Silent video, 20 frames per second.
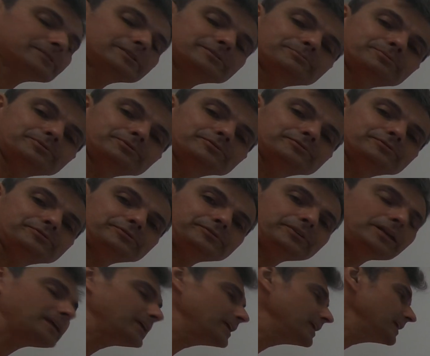the proof,
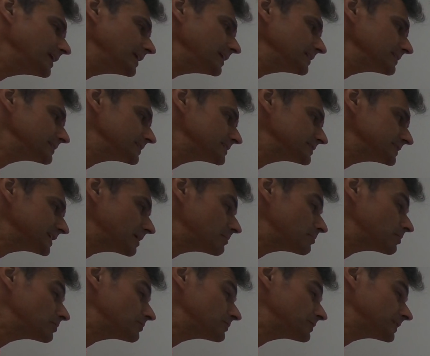the
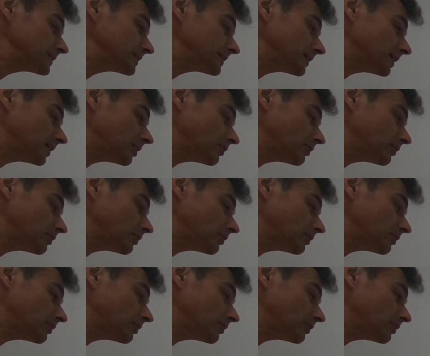sum of the